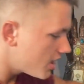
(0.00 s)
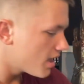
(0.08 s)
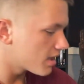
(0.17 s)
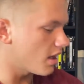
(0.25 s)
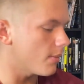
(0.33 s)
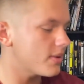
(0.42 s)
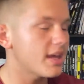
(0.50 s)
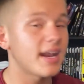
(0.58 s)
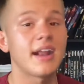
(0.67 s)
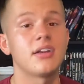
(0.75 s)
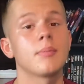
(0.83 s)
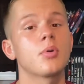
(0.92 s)
Coming in
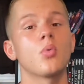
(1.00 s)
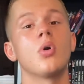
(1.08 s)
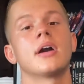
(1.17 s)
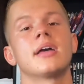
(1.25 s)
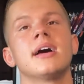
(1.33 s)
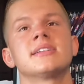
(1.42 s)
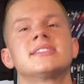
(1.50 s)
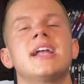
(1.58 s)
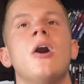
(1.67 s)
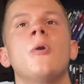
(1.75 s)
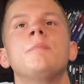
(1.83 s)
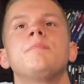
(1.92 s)
at number one, guys.
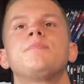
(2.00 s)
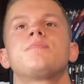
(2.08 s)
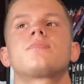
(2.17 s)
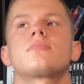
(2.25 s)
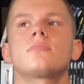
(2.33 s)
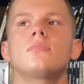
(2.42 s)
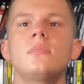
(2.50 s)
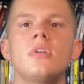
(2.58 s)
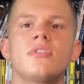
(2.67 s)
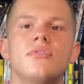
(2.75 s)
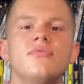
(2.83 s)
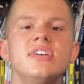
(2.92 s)
Now,
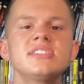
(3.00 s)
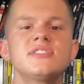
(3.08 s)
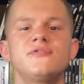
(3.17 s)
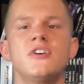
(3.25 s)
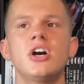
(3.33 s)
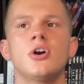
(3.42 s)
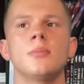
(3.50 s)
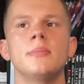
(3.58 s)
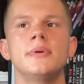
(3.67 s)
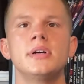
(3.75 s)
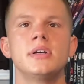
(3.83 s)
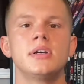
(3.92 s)
this film
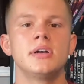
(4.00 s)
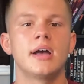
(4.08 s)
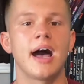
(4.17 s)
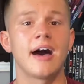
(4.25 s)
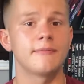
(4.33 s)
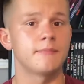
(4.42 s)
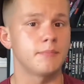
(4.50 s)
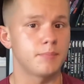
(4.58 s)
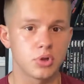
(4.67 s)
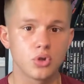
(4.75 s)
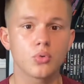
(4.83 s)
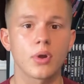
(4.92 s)
on
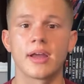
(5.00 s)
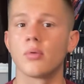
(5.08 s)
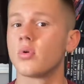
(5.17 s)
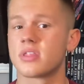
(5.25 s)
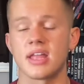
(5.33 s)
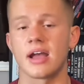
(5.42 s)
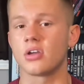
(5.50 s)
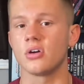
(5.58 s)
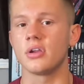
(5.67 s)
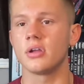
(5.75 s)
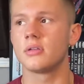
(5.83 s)
Blu-ray was not good.